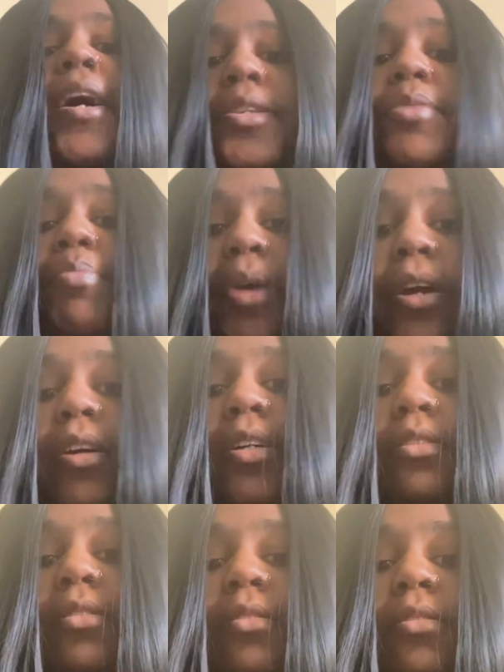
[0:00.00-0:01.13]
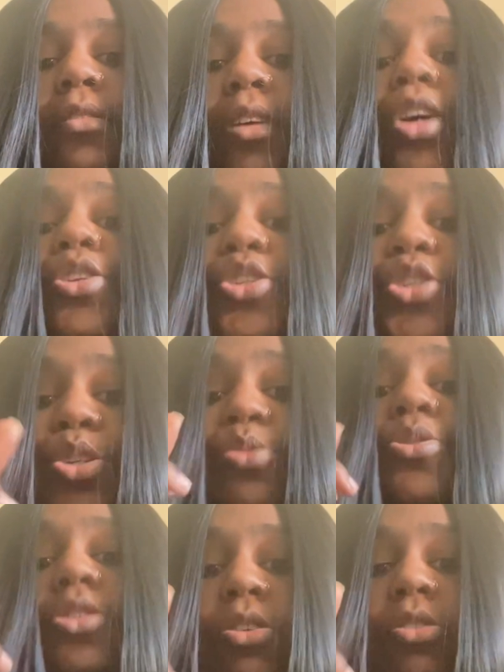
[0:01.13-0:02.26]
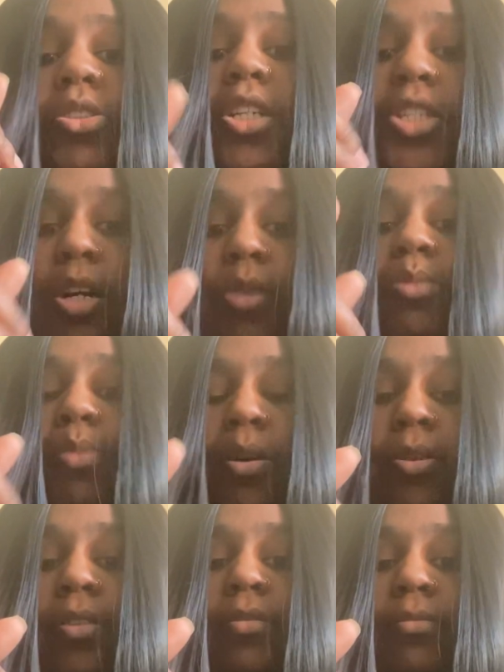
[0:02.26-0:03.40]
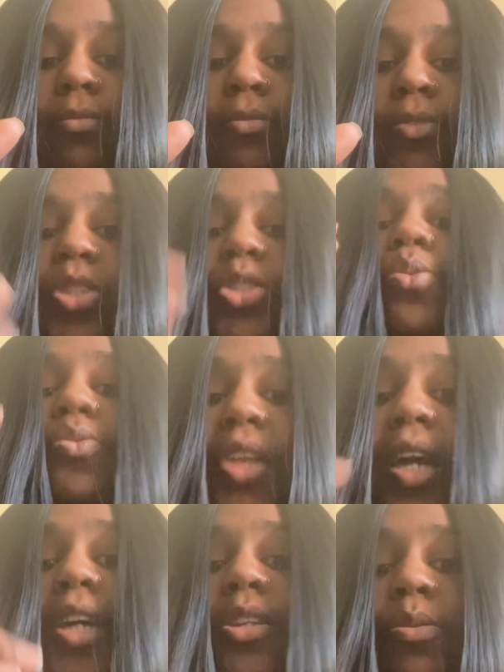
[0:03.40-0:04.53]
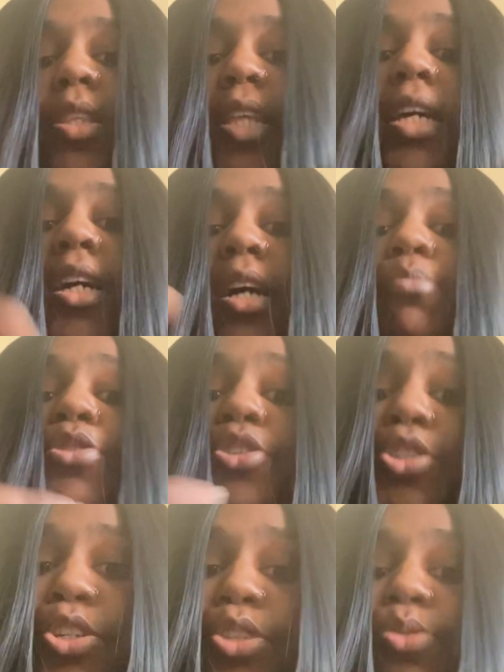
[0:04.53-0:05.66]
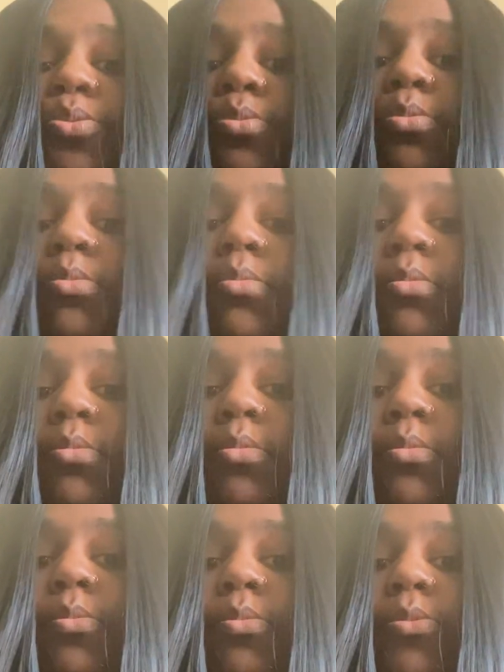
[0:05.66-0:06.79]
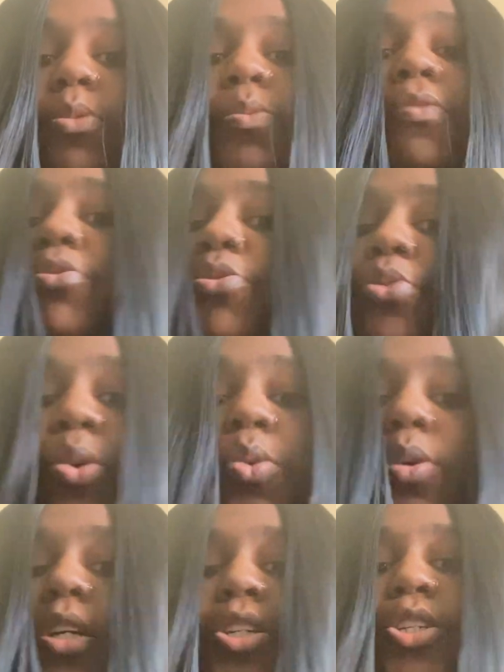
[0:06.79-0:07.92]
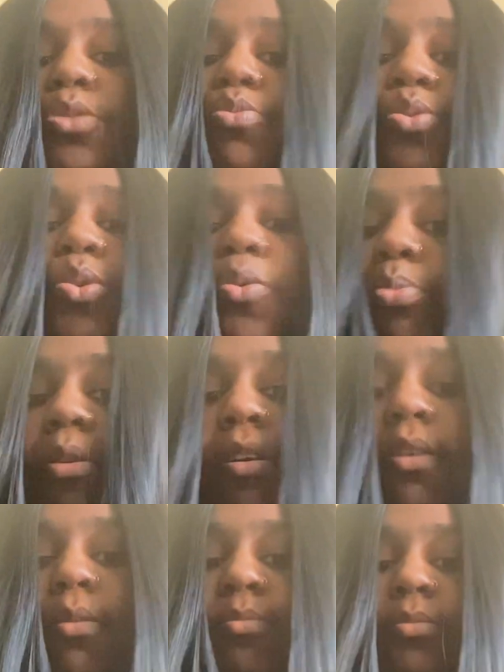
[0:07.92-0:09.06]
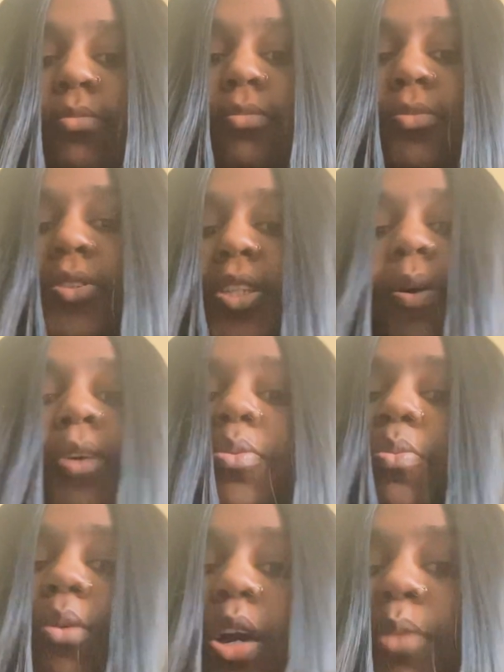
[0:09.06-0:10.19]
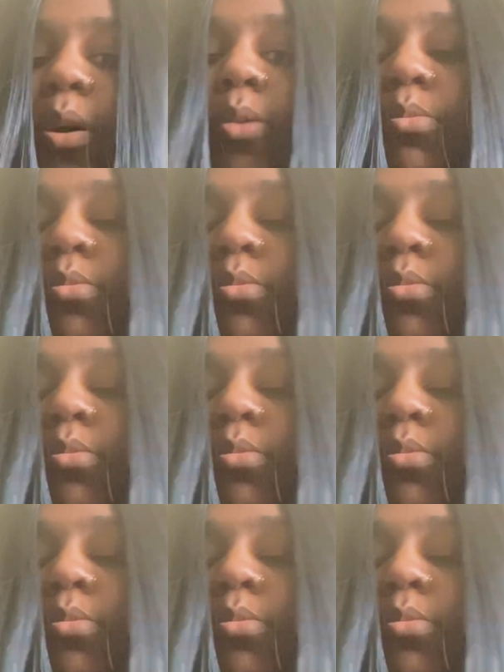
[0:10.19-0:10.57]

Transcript: as a parent, you should talk to your child about it. So they know that they can come to you with no issue, no problem. They don't have to worry about